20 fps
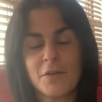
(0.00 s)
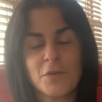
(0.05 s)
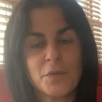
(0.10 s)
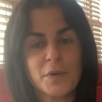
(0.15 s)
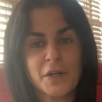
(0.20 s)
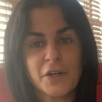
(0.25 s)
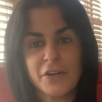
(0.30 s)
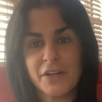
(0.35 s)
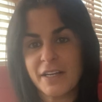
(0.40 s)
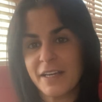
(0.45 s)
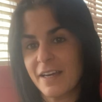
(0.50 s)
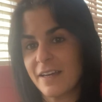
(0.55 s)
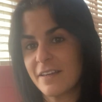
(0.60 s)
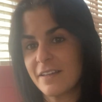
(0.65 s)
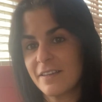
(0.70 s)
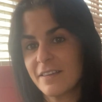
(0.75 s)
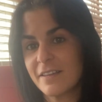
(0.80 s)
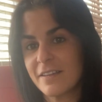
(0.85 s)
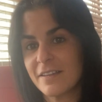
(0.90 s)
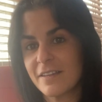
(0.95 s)
regarding
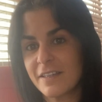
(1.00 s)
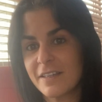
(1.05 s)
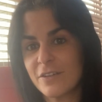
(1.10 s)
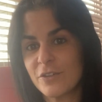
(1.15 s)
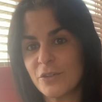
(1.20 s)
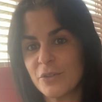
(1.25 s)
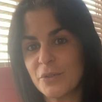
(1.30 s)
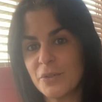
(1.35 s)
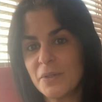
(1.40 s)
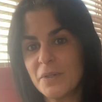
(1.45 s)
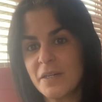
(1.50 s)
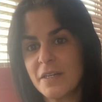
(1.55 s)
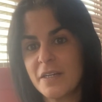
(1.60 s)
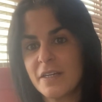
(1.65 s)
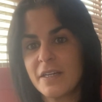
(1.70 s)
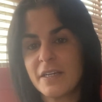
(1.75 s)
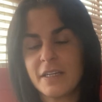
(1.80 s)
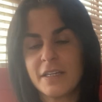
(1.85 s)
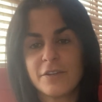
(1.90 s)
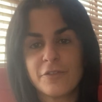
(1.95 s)
anything legal
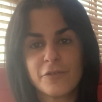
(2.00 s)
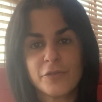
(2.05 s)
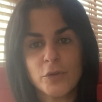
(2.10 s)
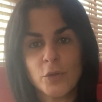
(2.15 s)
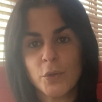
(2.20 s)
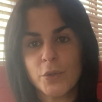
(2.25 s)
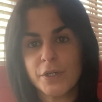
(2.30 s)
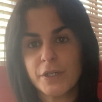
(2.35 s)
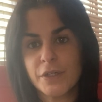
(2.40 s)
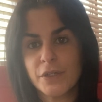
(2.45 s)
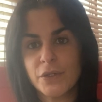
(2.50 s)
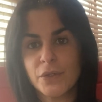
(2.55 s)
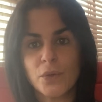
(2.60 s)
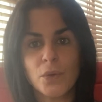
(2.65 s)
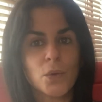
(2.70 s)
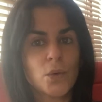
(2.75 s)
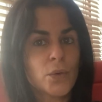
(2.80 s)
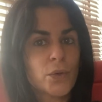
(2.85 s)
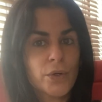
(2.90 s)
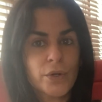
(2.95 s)
in Florida
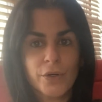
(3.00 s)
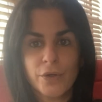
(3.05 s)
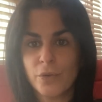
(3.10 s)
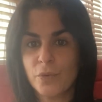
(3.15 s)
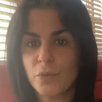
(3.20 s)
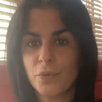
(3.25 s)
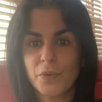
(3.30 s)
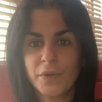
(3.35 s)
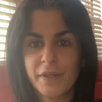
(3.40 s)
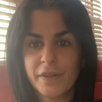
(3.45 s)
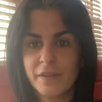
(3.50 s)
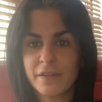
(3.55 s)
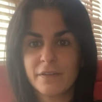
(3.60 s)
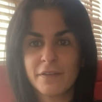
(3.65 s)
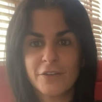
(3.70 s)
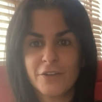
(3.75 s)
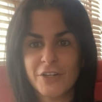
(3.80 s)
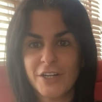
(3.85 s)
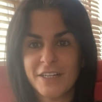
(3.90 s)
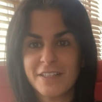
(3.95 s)
or within
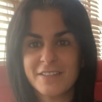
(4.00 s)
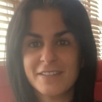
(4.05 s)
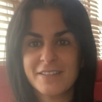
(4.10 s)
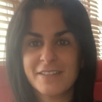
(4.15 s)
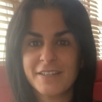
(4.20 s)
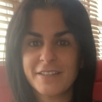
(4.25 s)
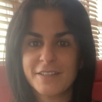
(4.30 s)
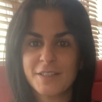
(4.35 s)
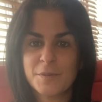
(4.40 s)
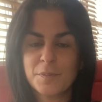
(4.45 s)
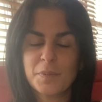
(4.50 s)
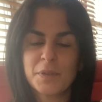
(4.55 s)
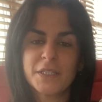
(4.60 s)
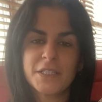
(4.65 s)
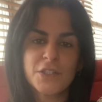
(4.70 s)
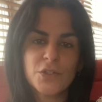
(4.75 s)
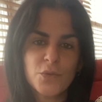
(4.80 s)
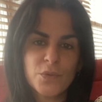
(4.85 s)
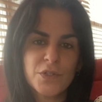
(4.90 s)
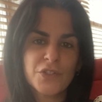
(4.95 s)
the United States,
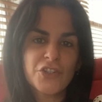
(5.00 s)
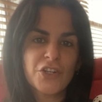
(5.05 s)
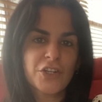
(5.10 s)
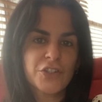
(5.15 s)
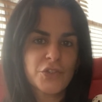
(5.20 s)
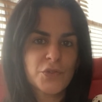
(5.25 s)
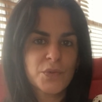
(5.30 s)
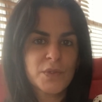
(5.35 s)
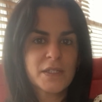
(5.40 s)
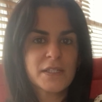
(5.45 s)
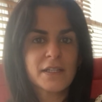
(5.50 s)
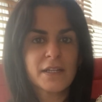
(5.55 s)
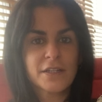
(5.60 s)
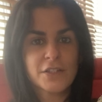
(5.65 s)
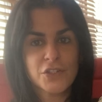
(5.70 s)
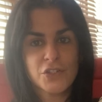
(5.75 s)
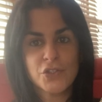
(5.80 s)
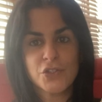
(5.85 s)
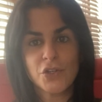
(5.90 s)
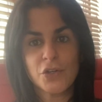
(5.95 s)
please reach out to us. Let
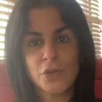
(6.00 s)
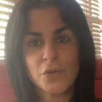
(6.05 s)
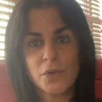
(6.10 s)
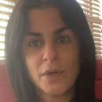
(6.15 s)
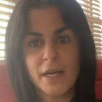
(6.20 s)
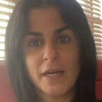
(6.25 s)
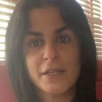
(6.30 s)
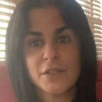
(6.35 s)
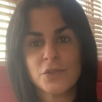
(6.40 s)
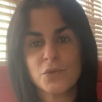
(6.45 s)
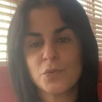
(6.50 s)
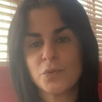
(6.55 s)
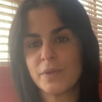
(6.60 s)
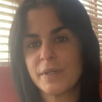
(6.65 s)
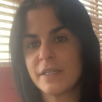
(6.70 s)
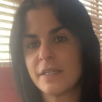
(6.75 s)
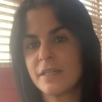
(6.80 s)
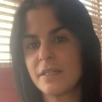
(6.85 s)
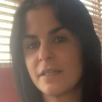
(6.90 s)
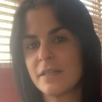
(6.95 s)
us know, as
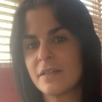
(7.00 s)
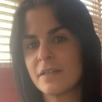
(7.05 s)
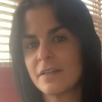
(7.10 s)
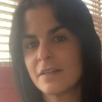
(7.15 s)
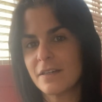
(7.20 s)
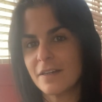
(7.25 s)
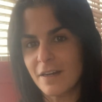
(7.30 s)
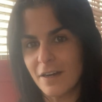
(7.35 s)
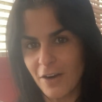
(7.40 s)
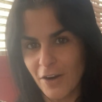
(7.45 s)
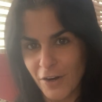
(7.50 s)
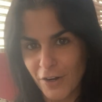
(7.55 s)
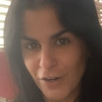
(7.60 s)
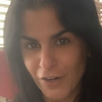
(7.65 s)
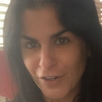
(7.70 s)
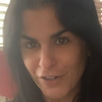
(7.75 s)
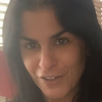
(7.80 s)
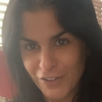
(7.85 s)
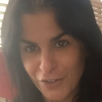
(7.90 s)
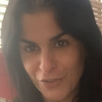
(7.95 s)
we
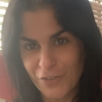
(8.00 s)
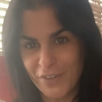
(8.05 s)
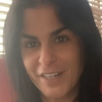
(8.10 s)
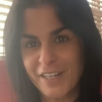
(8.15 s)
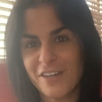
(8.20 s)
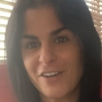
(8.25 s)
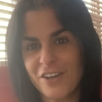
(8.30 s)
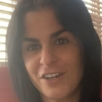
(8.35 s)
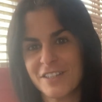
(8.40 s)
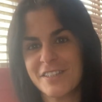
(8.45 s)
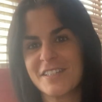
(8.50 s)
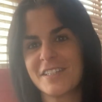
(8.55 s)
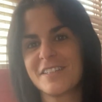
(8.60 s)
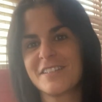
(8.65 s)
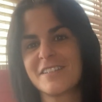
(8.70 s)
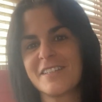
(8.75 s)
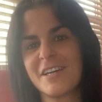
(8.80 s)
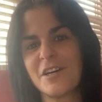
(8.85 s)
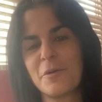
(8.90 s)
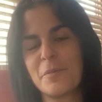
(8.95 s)
are creating
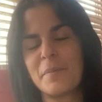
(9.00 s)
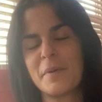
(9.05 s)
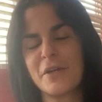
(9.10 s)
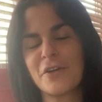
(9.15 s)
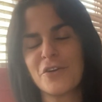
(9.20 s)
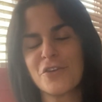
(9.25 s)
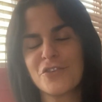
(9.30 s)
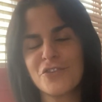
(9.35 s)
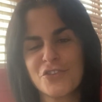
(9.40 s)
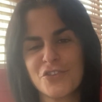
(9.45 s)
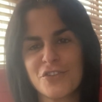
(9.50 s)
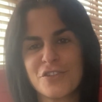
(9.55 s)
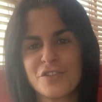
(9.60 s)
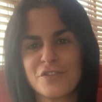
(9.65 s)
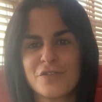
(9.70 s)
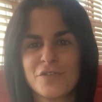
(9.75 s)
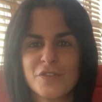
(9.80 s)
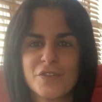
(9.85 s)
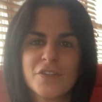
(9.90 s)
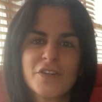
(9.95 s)
content to help better
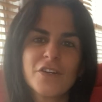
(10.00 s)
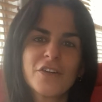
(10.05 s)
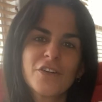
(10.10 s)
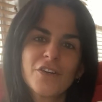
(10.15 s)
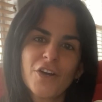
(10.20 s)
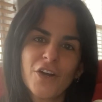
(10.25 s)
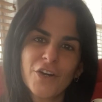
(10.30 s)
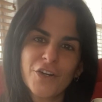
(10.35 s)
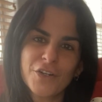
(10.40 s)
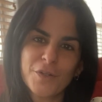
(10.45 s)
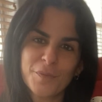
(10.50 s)
serve our